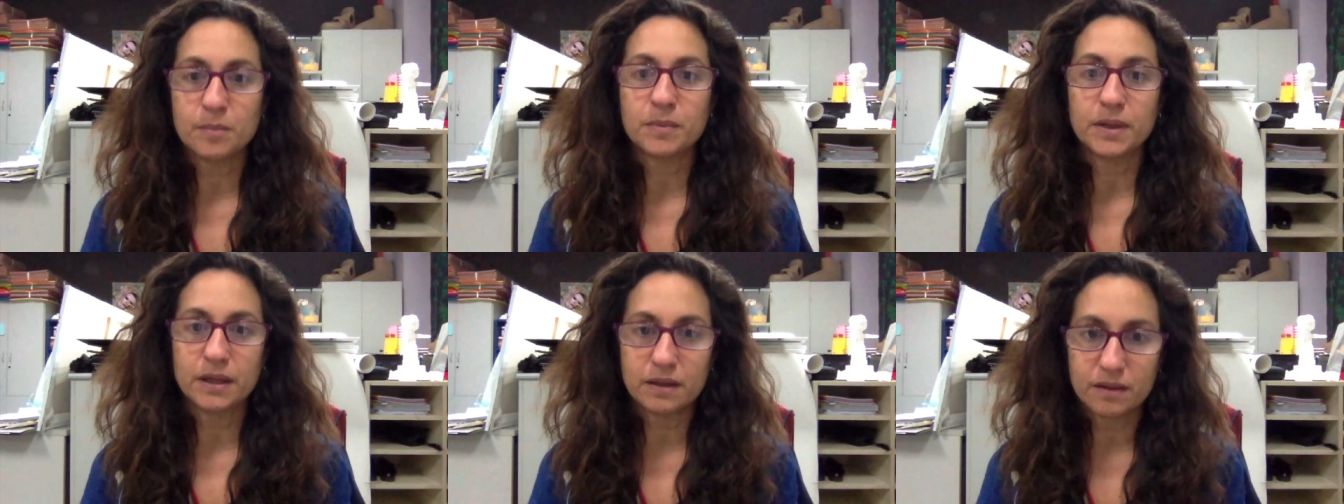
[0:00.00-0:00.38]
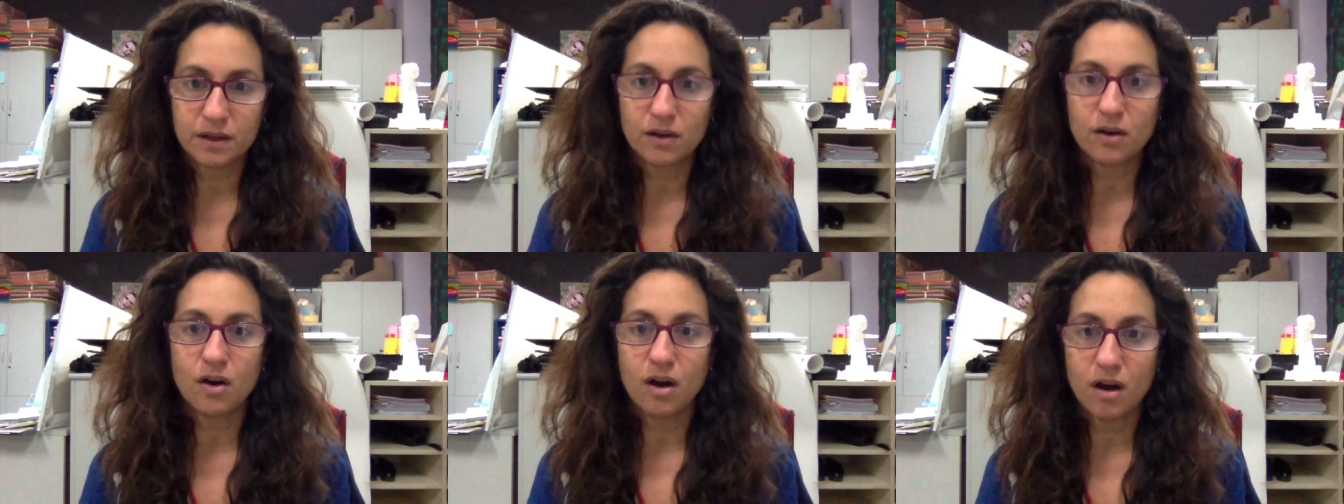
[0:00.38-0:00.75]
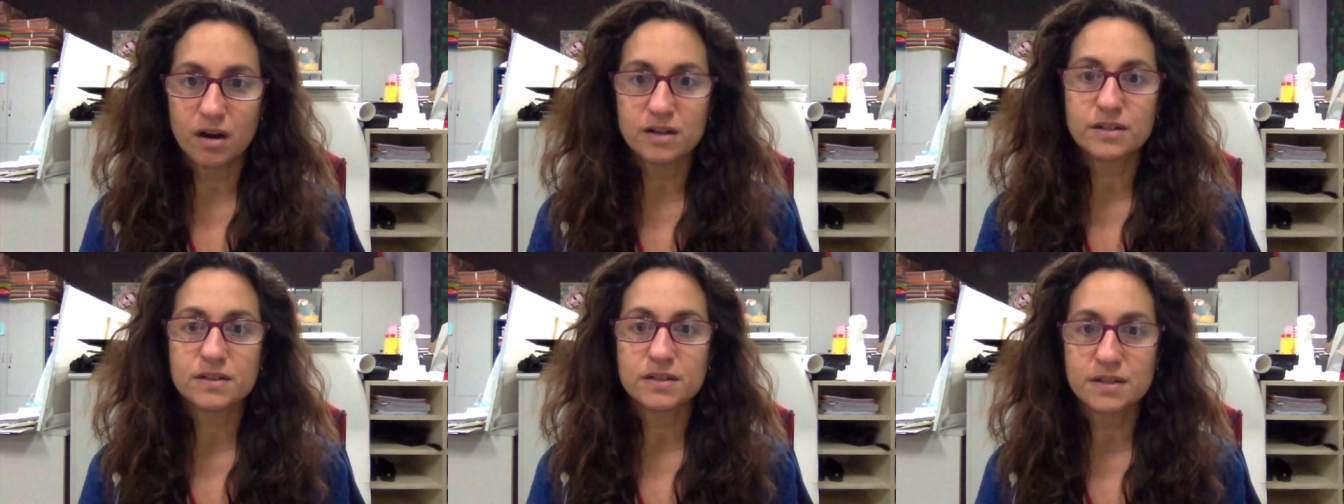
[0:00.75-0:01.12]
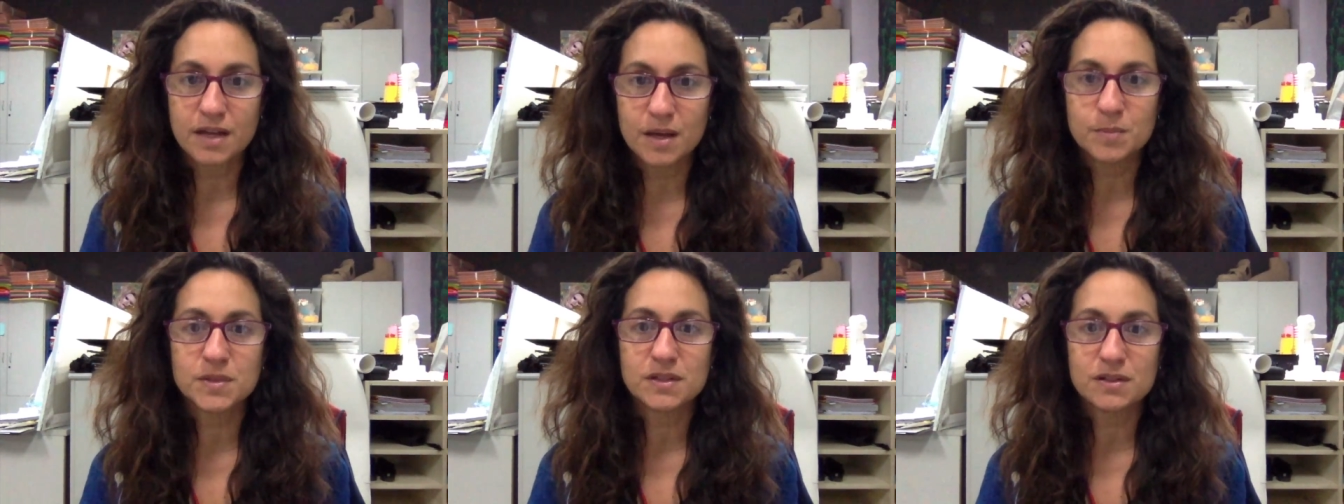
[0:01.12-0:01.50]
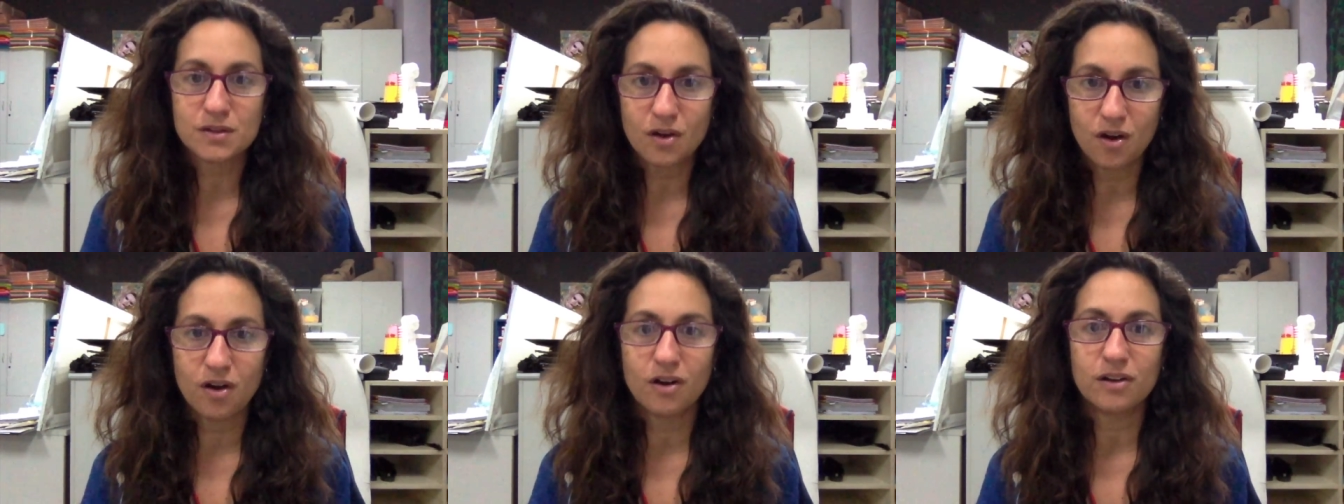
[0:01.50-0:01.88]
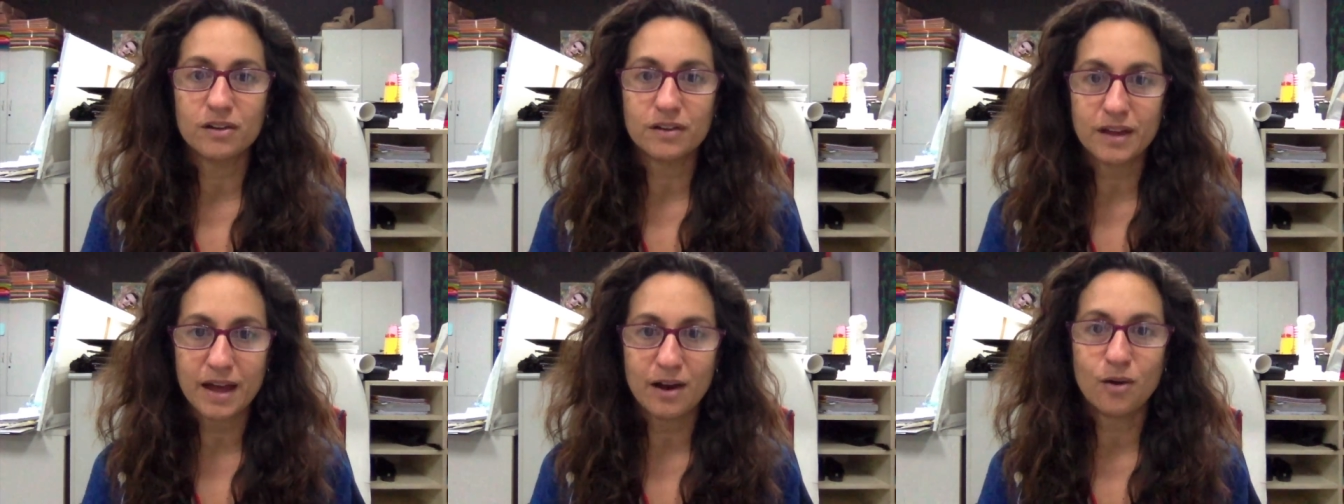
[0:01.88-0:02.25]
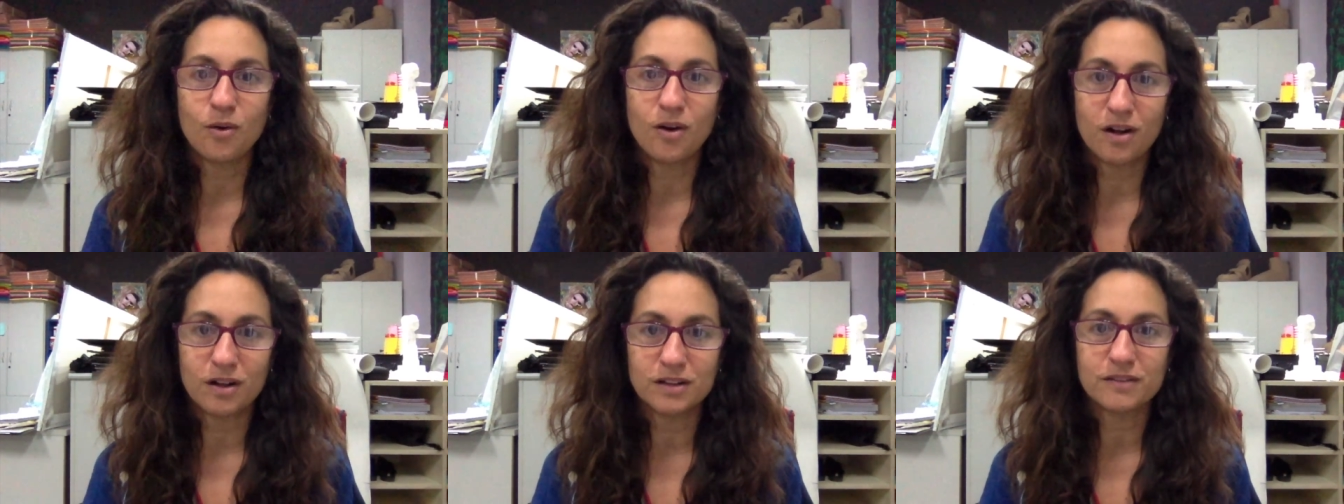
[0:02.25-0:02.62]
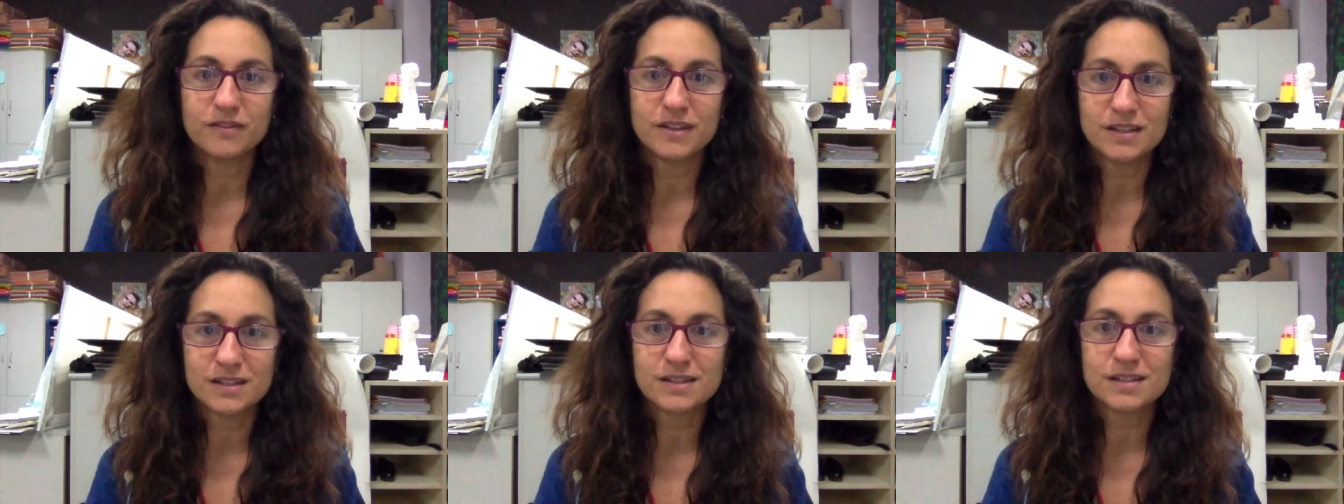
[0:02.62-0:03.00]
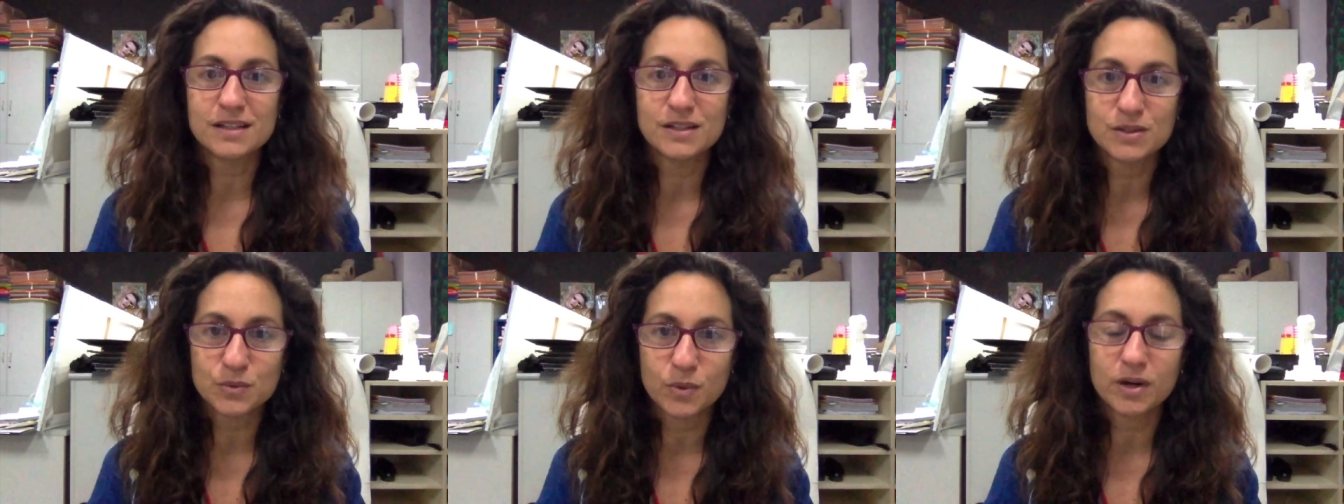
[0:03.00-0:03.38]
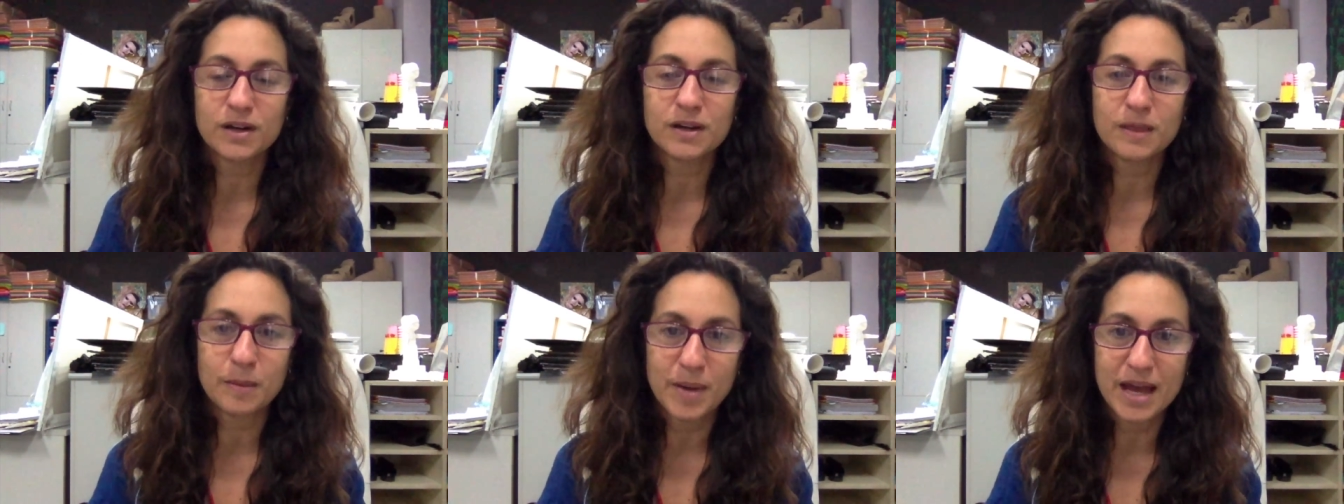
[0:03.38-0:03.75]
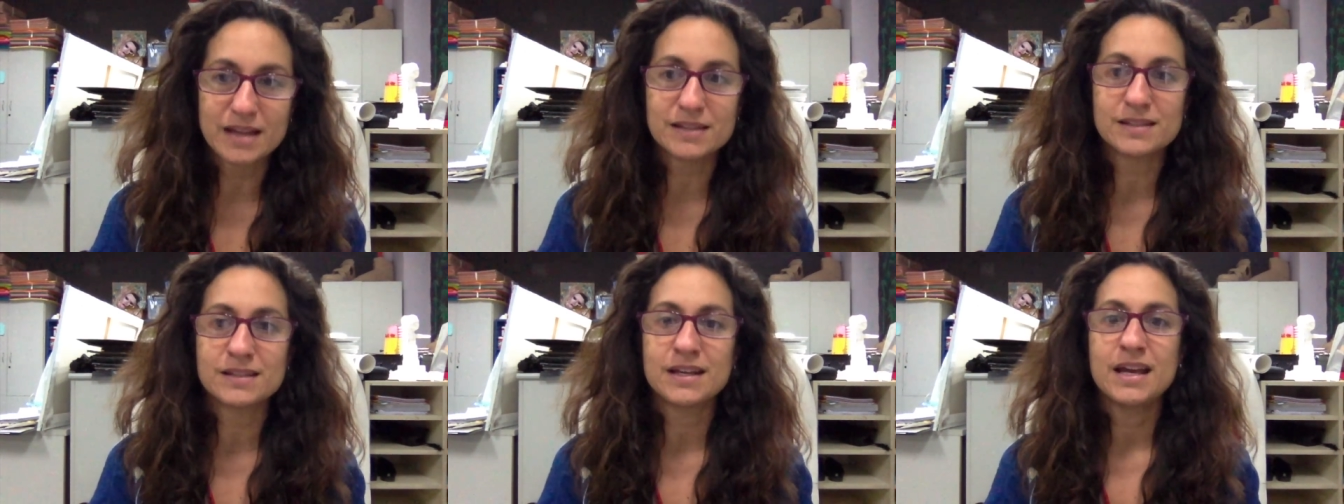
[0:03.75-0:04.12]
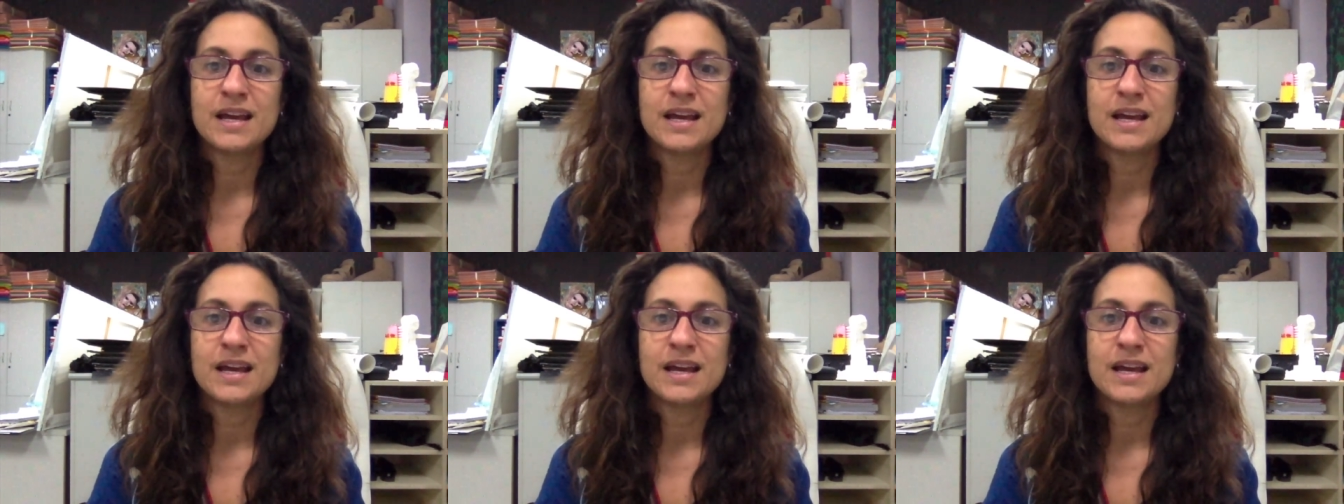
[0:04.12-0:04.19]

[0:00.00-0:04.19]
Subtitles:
Like, there are steps to how all of these things work the best.